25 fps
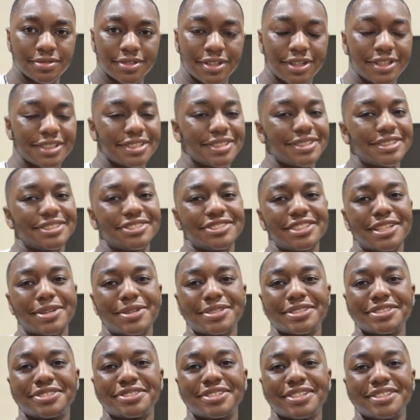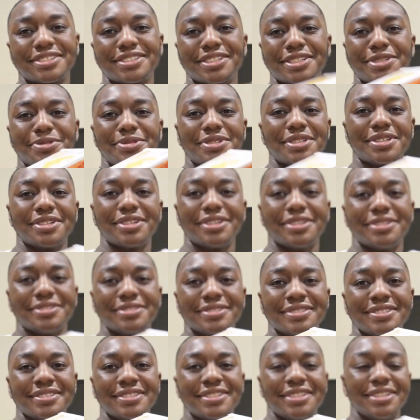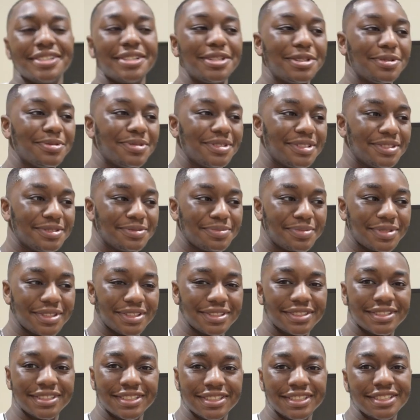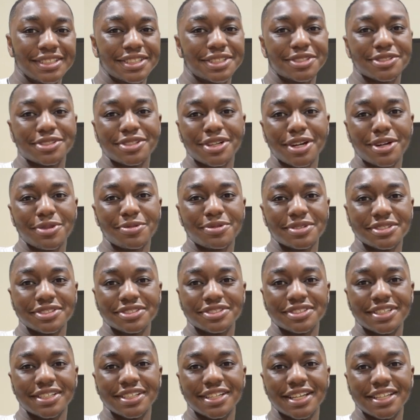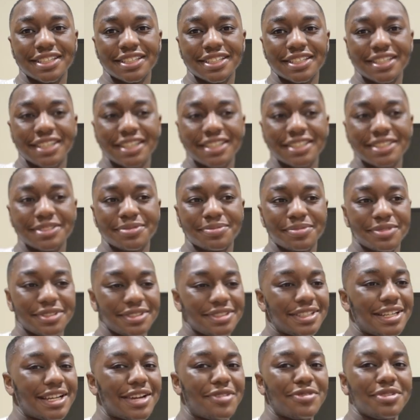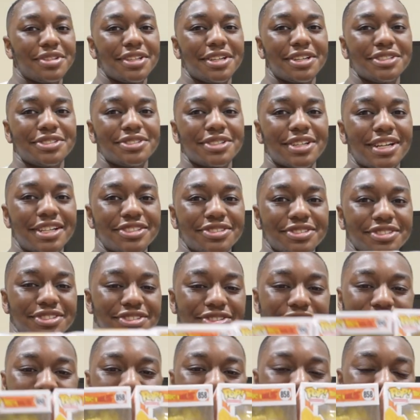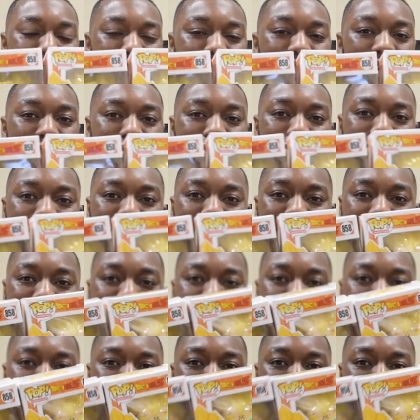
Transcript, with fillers: Oh, that's not, I just started telling you what they are. Oh, well. But the Qatar one is 10.99. But everything else, you guys are just going to have to stay tuned.